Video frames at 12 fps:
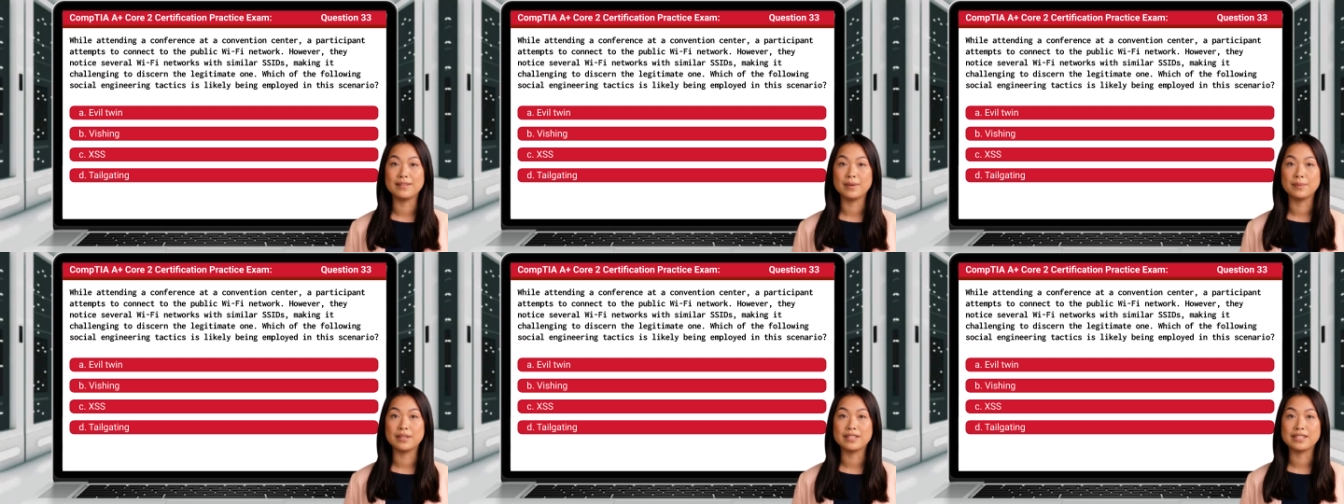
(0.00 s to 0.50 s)
a
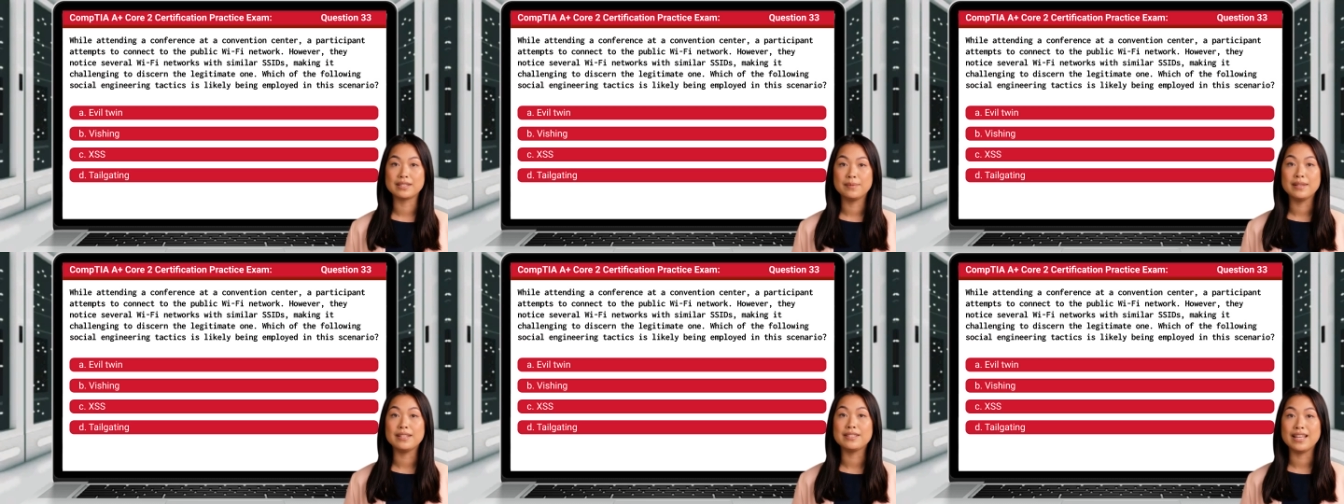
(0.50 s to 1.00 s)

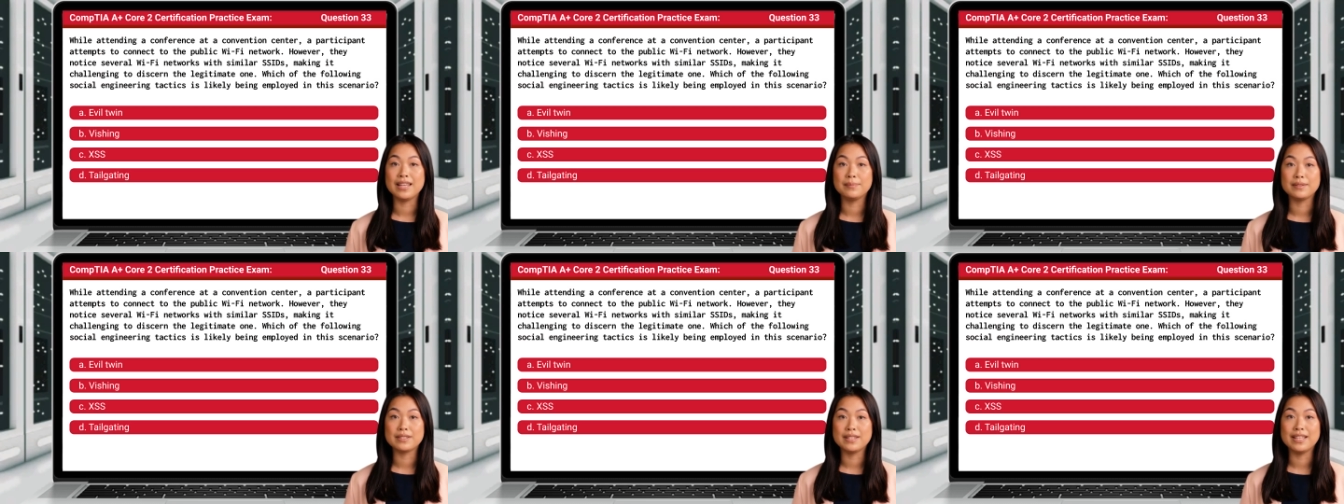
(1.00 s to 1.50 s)
participant
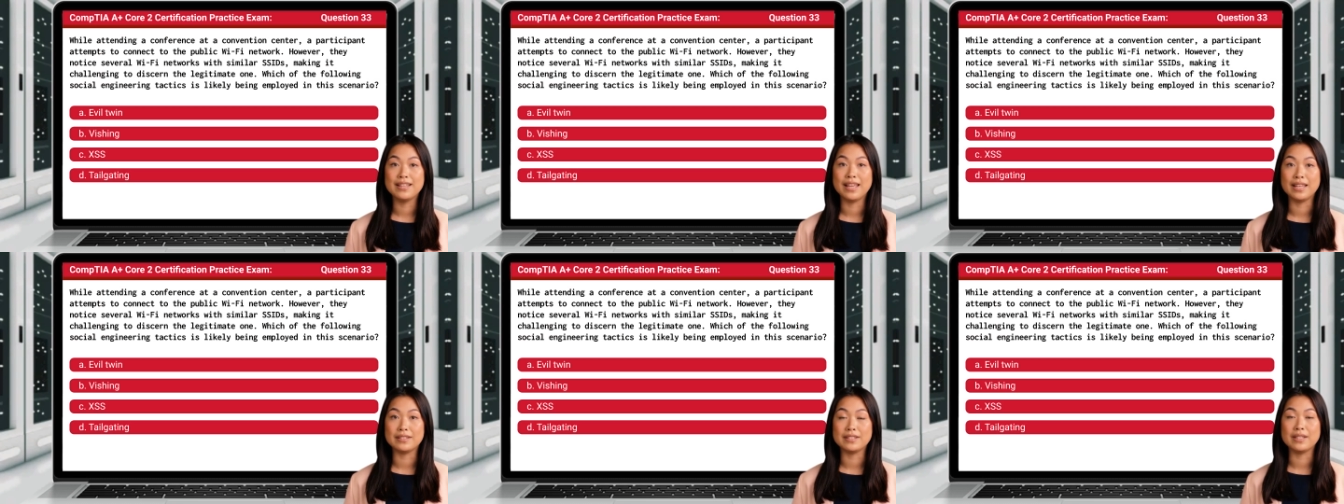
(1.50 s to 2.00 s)
attempts to
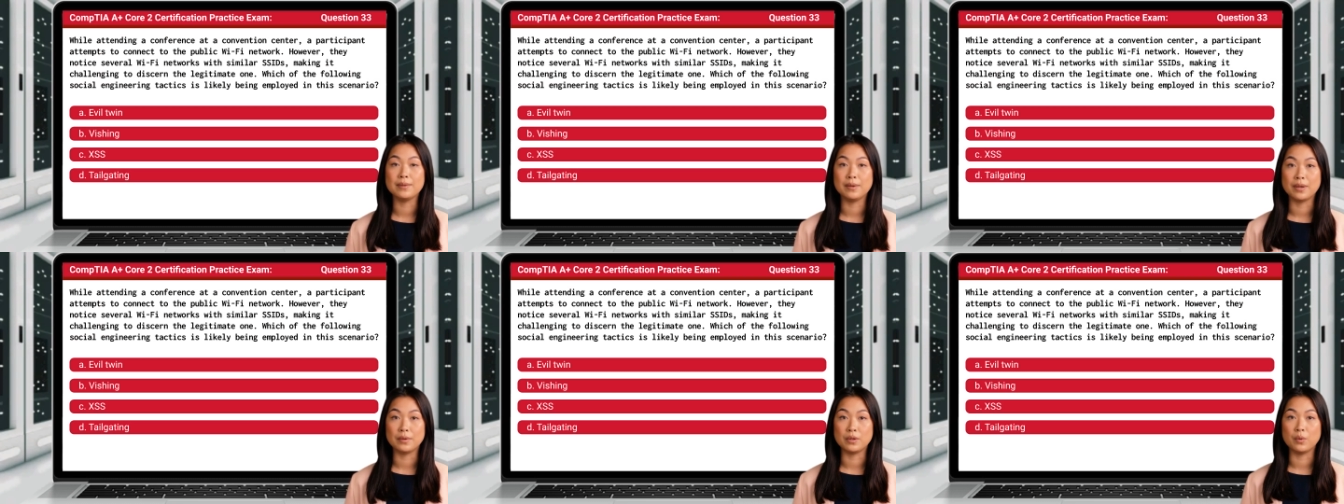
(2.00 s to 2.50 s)
connect to the
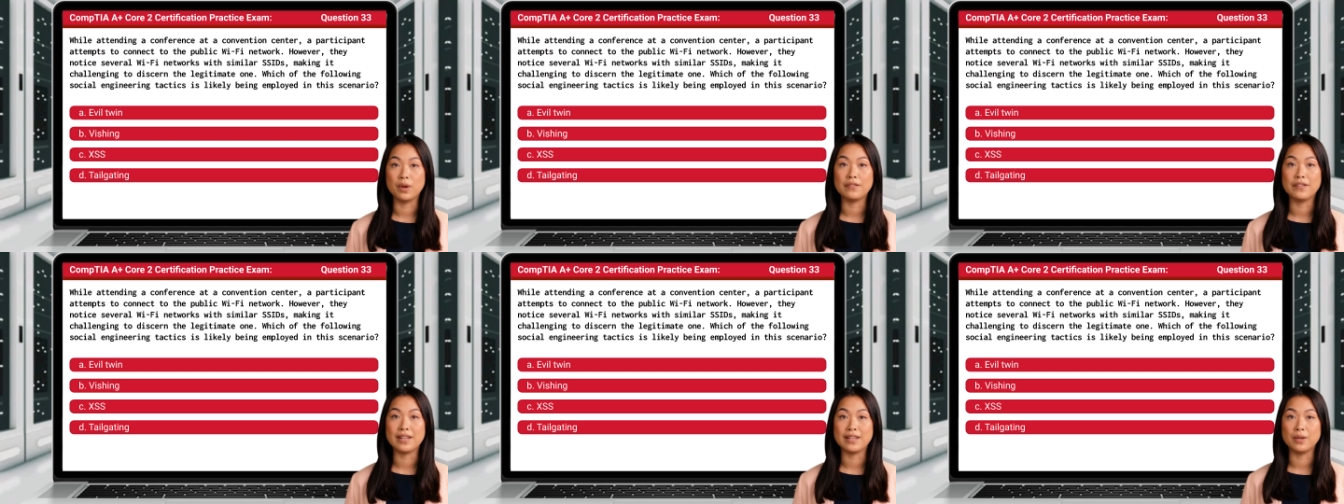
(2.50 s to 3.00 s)
public Wi
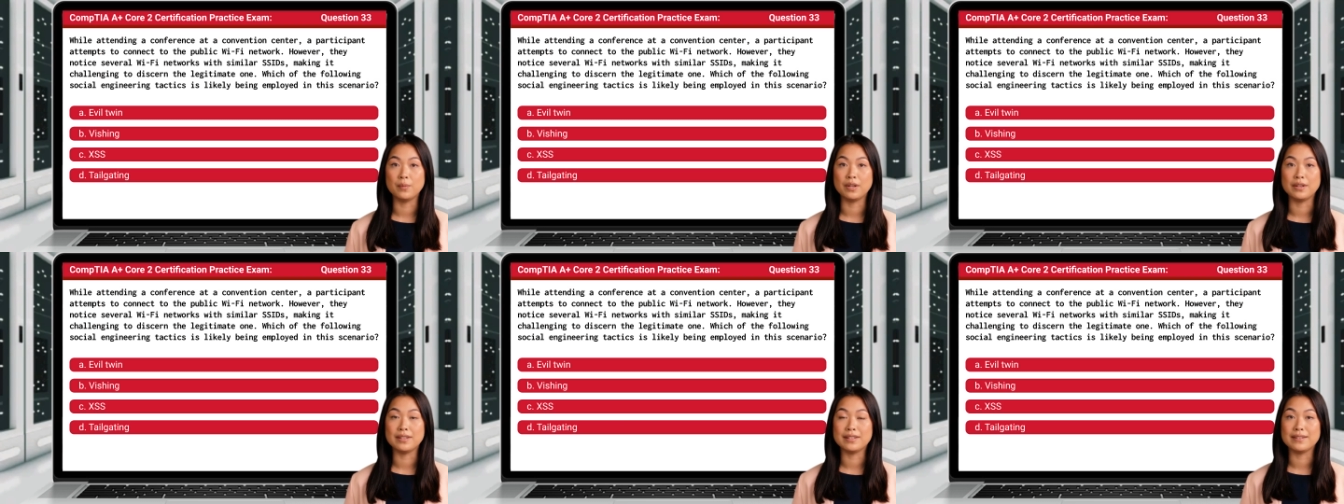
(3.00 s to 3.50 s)
Fi
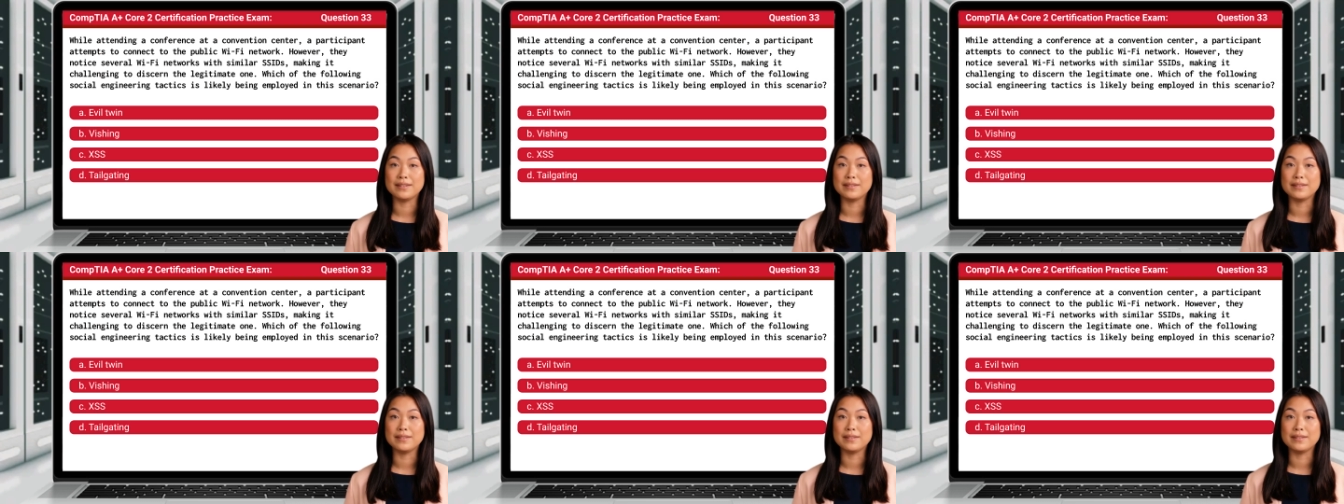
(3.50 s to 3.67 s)
network.